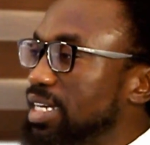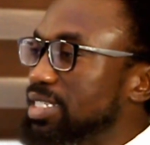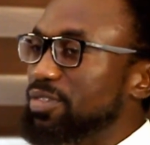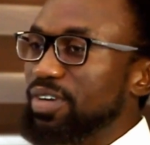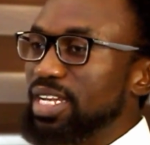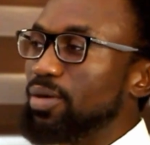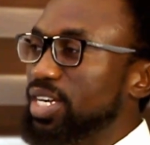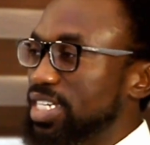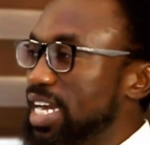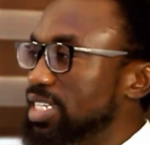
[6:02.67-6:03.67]
say, "Father, our
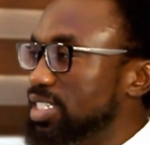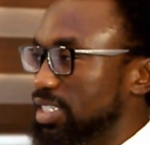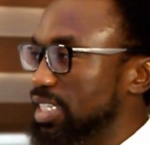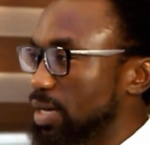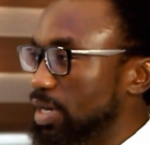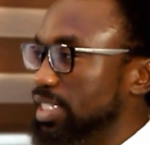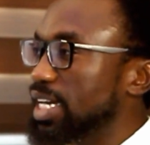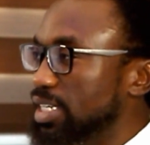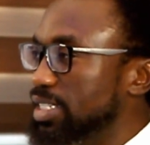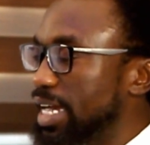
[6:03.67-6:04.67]
child is sick. Our child
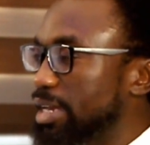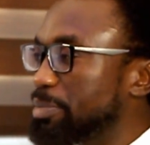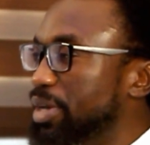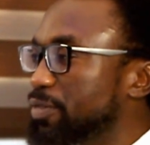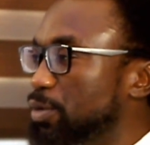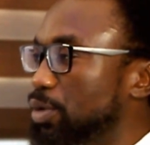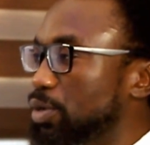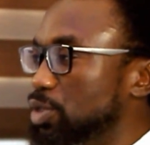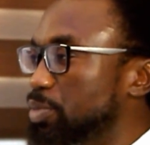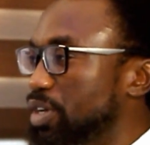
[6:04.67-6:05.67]
is dying. Pray for us.
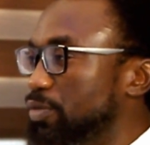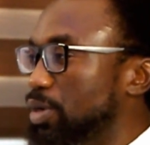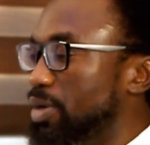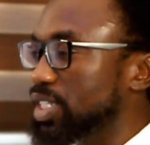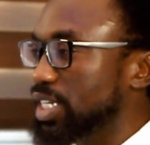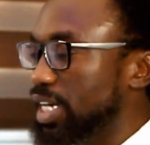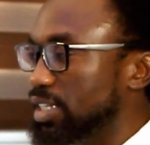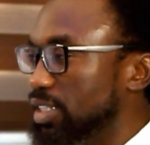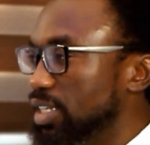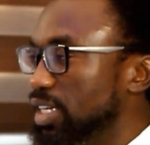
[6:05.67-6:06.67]
Pray for our child."
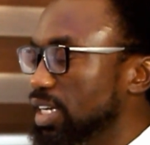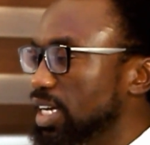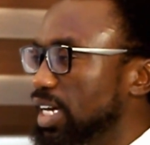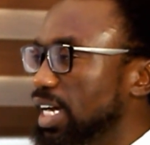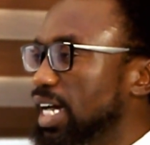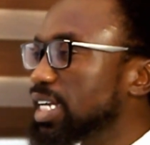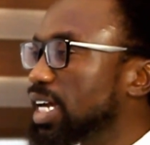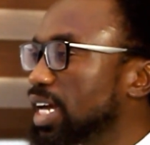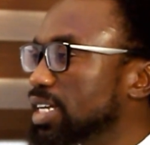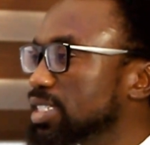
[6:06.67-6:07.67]
And I
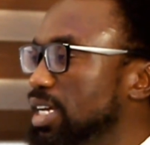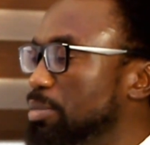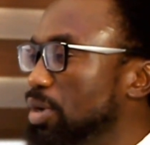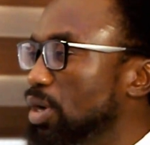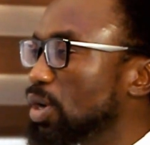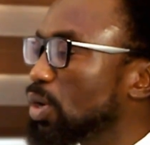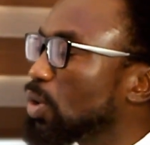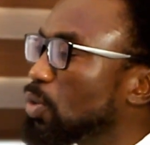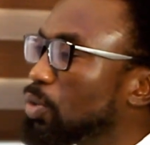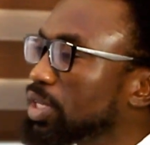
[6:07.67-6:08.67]
asked them,
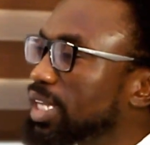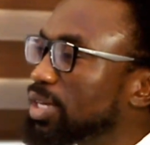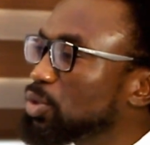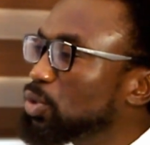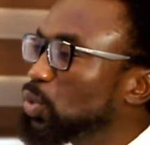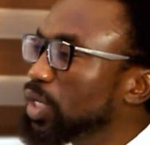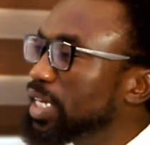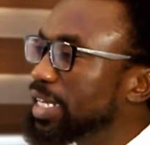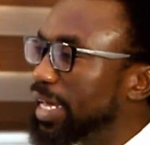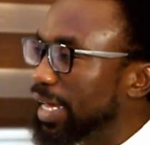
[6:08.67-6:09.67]
"What are you doing
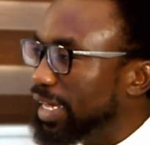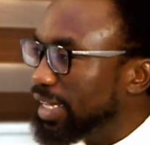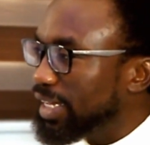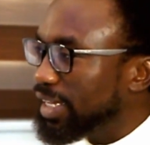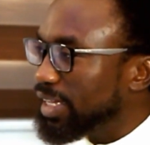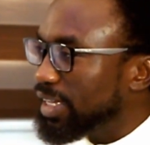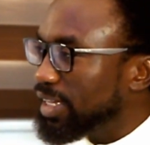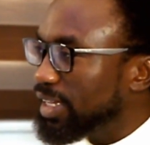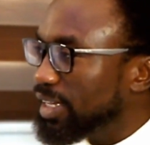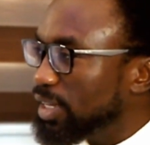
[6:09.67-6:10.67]
here?
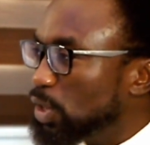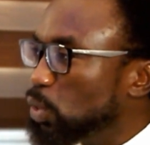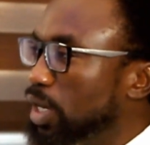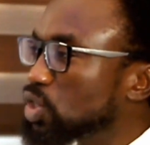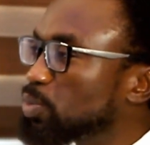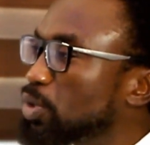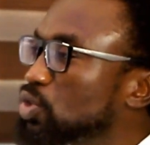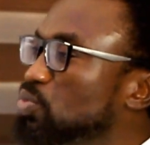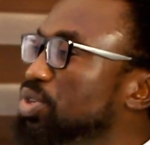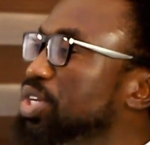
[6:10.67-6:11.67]
You are supposed to
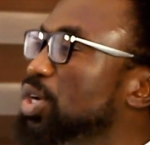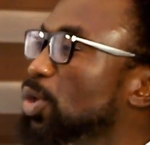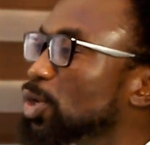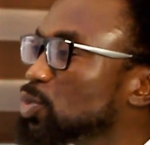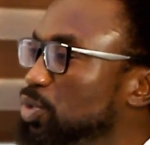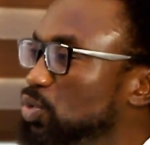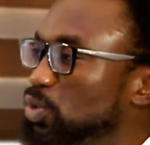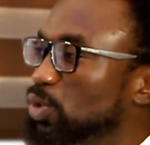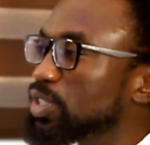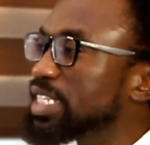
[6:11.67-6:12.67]
be in the hospital,
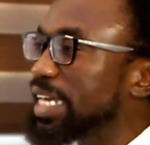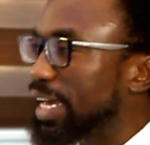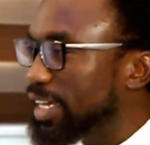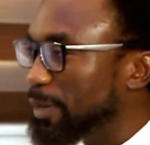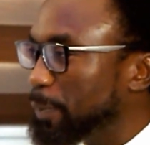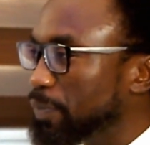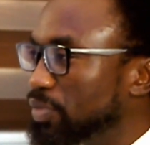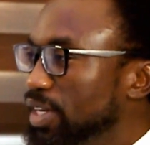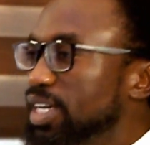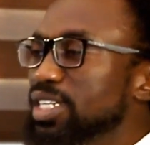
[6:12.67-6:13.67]
not here."
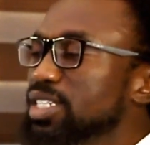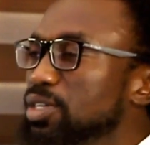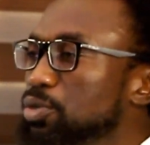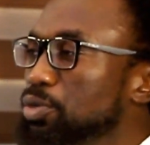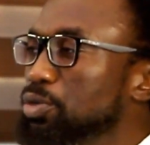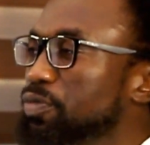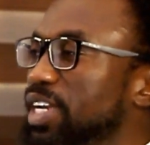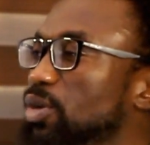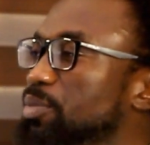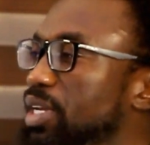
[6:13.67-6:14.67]
They said, no, Father,
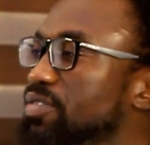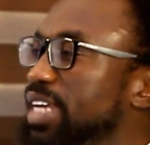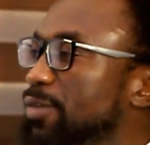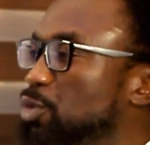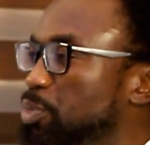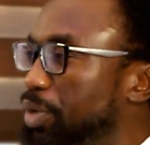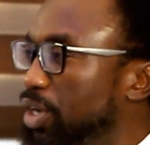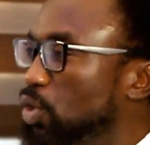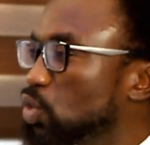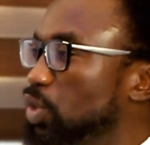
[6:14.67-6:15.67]
we believe that if you pray,
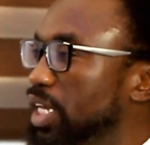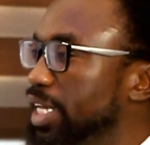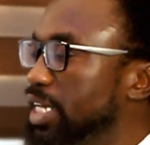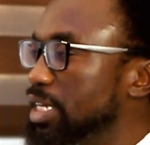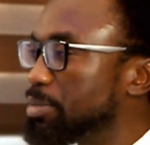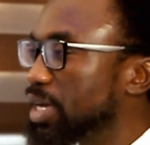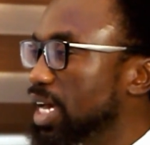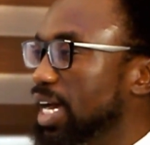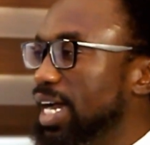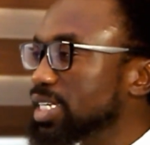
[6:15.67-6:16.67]
God will heal him."
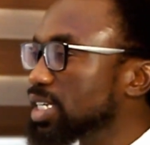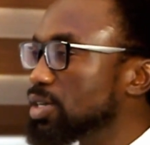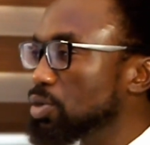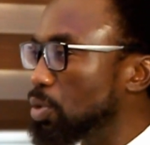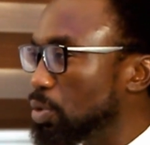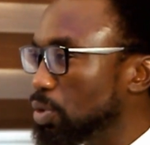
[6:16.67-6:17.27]
I said, "No.